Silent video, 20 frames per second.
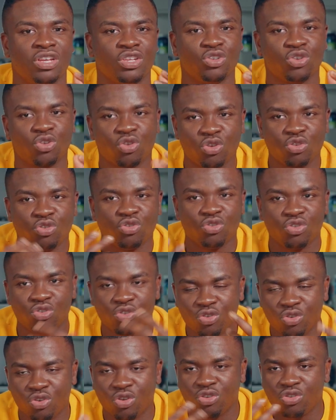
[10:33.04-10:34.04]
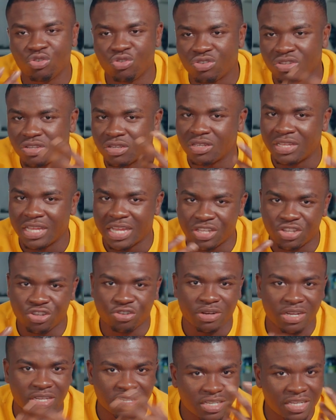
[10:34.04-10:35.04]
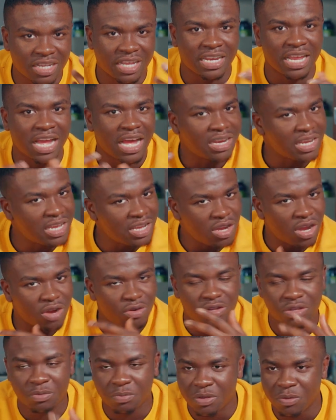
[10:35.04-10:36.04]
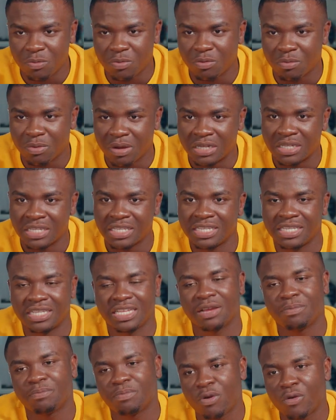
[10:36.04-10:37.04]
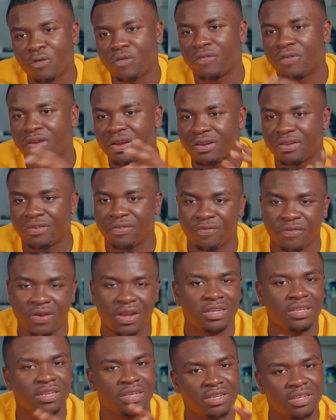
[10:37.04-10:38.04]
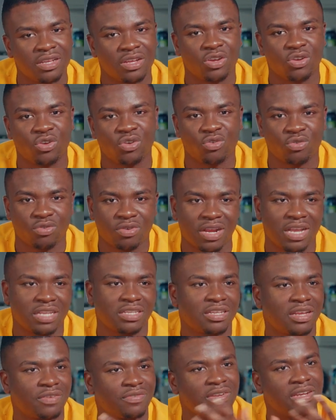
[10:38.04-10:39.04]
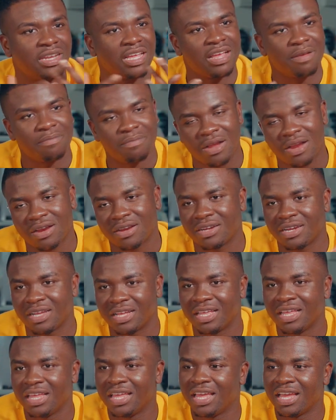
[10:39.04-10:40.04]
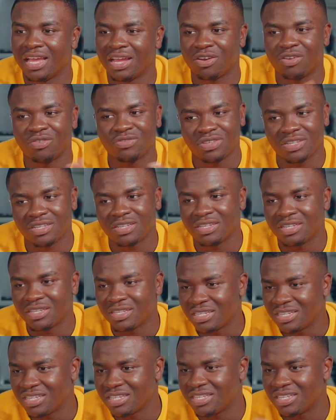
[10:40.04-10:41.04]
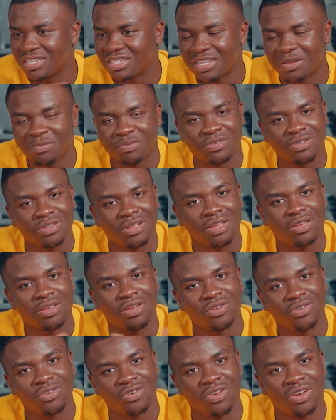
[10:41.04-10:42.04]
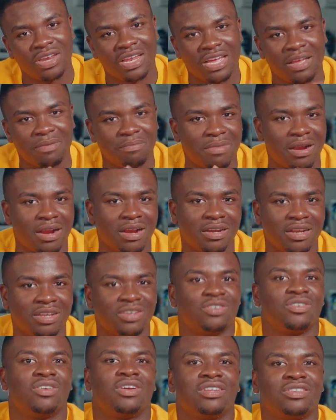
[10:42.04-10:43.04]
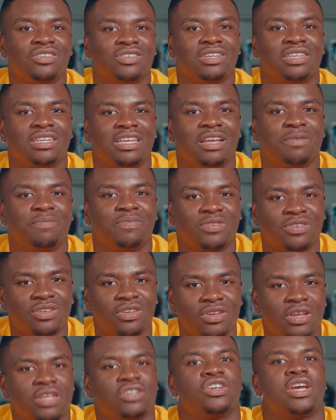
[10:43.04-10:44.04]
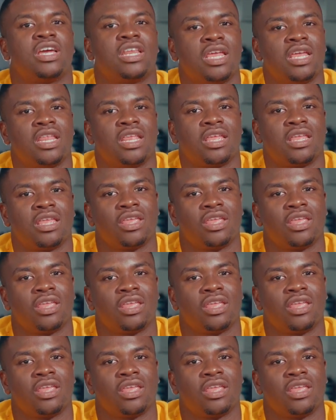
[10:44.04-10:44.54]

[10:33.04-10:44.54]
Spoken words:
you're not used to their traits and how they are as people, but they're both very funny in their own right, so you have to let it marinate. And obviously this episode, you lot let it marinate, you lot enjoyed the episode. You enjoyed it, innit?